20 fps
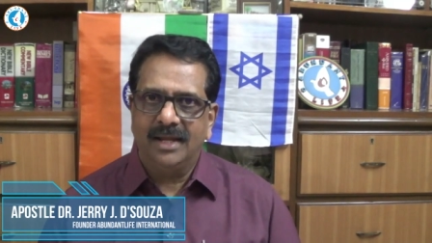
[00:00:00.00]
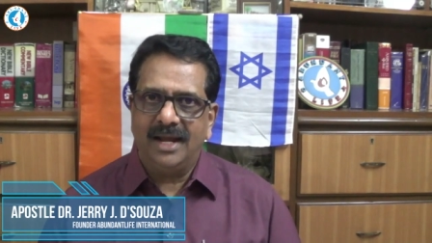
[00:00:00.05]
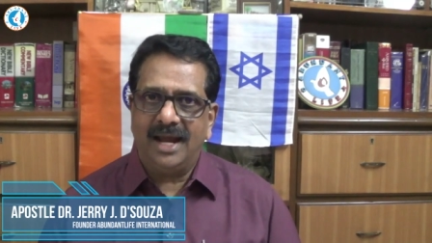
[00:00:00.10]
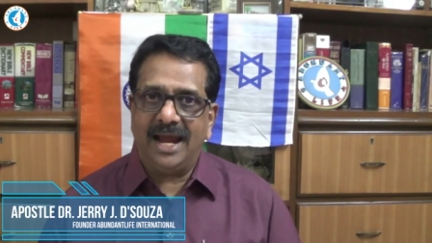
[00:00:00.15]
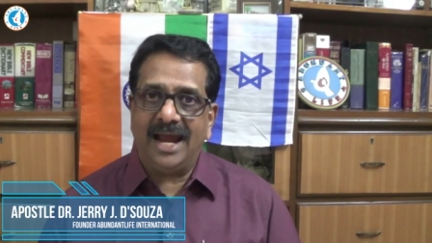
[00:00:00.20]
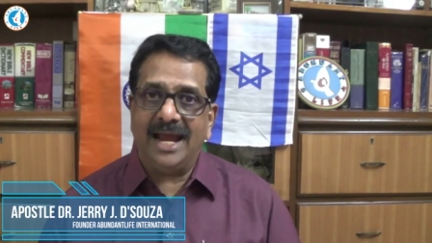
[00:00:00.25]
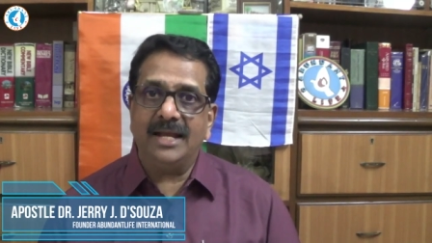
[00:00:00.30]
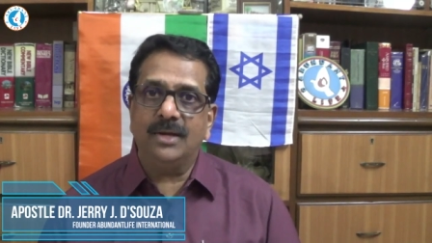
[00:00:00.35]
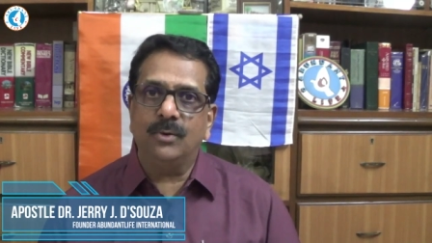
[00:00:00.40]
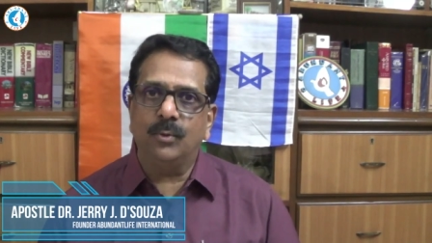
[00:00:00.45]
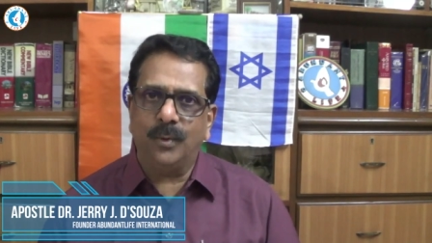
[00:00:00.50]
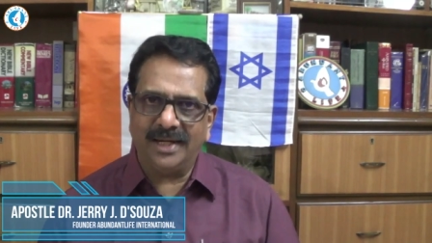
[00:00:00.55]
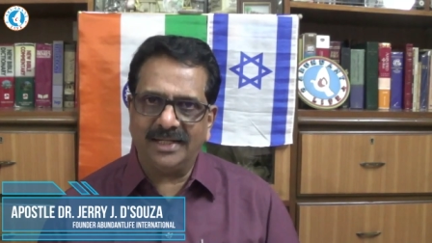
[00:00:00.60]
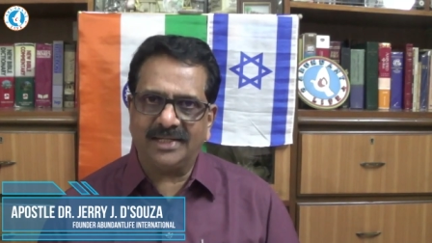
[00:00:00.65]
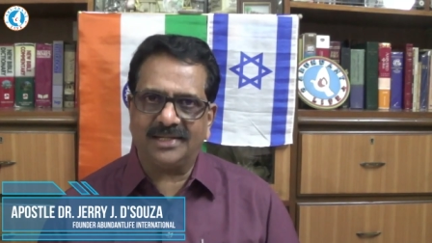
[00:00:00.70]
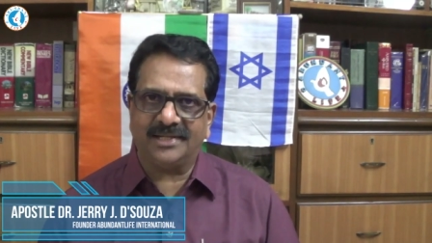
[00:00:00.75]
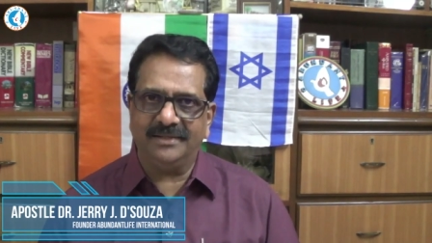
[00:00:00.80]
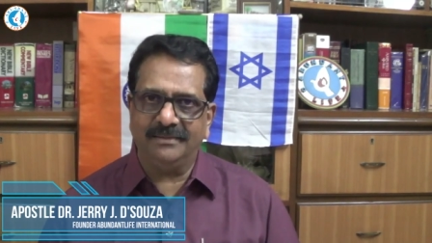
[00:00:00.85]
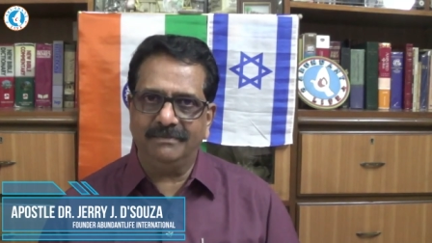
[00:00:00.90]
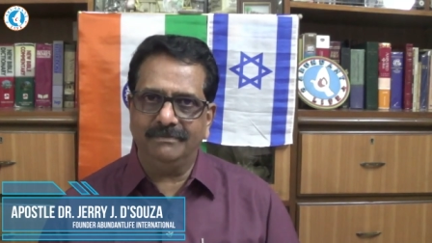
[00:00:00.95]
and
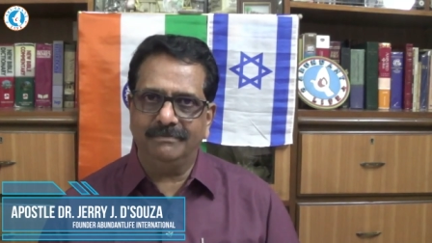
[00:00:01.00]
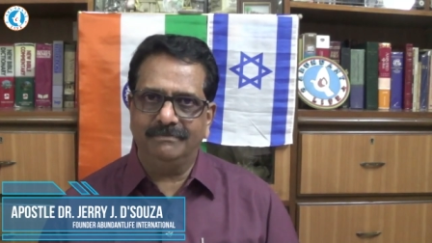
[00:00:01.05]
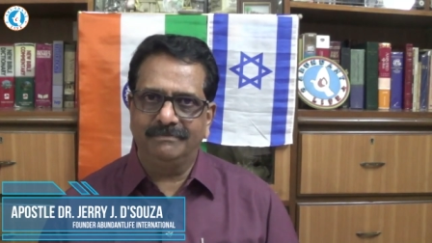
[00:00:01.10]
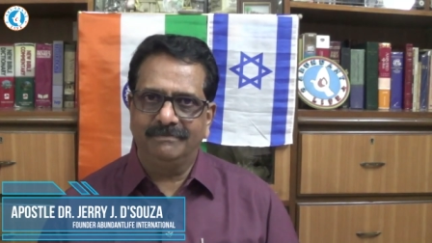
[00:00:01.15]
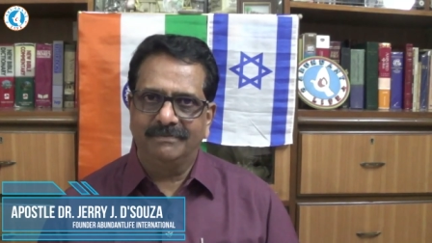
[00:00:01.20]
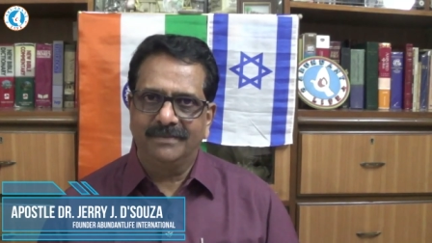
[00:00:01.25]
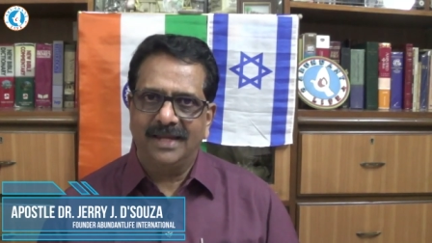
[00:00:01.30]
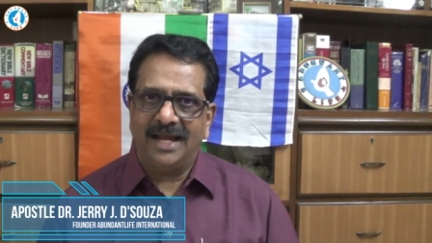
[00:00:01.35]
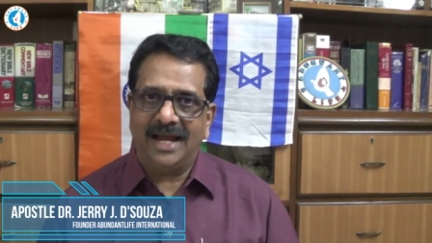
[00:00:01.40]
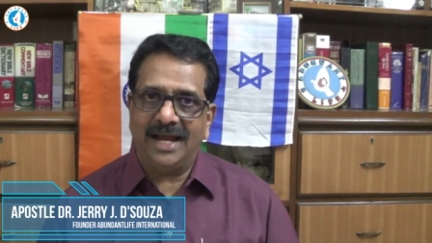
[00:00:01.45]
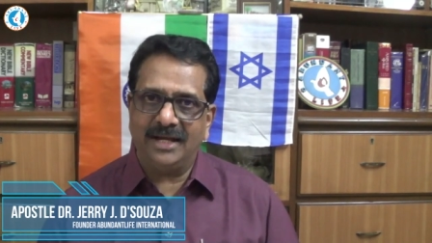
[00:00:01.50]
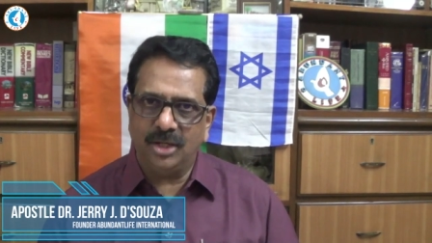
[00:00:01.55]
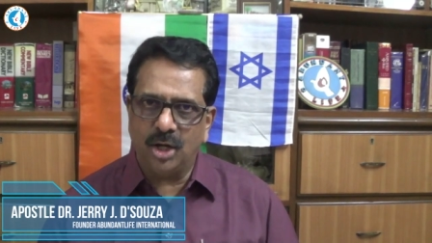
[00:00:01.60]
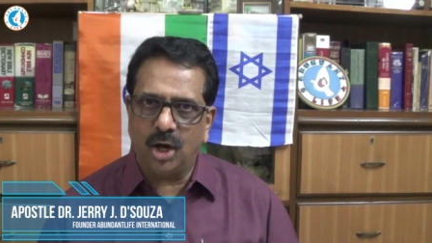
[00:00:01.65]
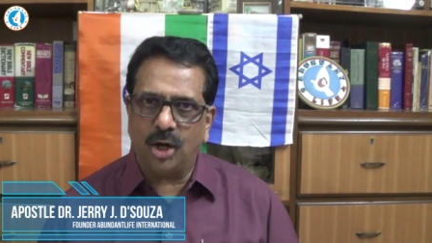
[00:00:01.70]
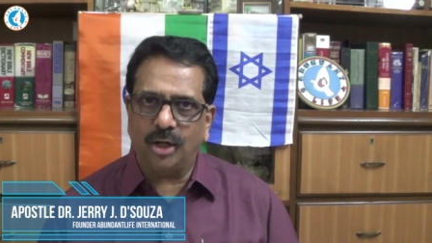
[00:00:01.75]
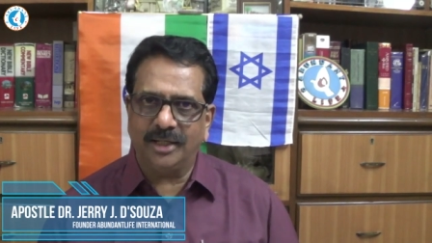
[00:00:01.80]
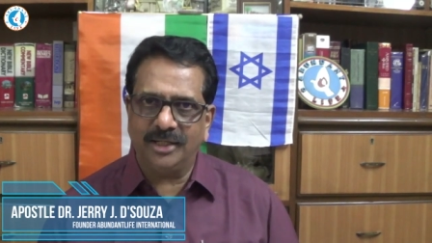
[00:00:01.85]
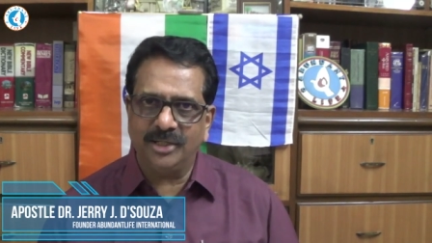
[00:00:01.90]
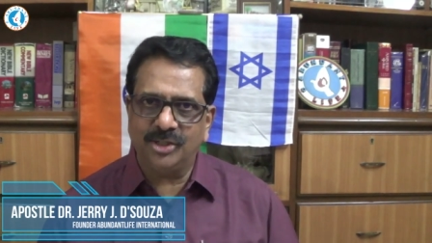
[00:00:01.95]
wisdom and
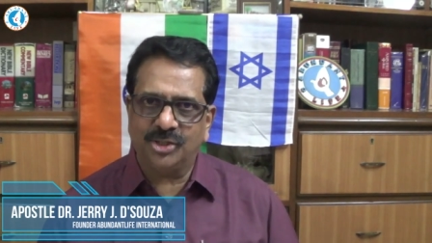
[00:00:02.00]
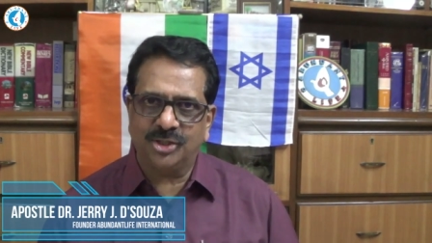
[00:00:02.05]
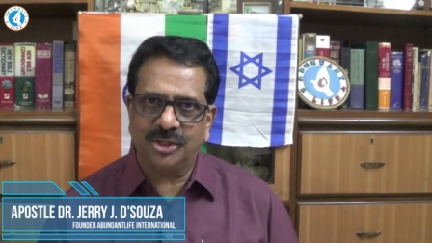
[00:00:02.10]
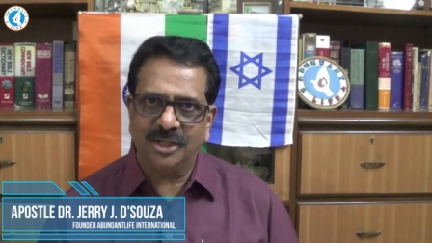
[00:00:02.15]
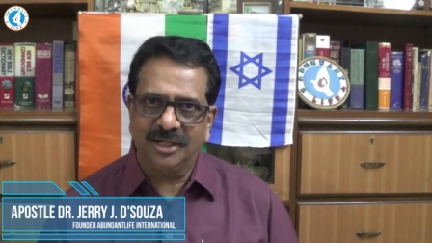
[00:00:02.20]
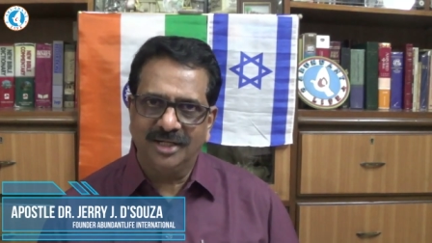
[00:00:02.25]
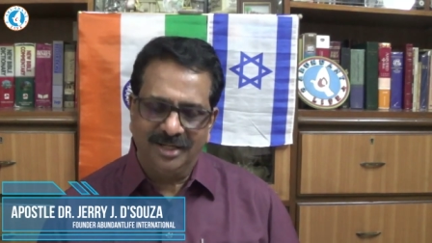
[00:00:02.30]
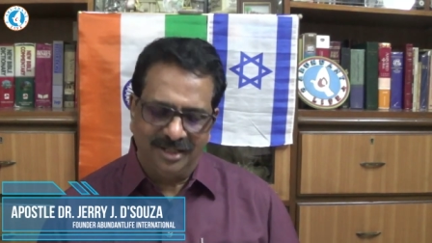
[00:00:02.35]
knowledge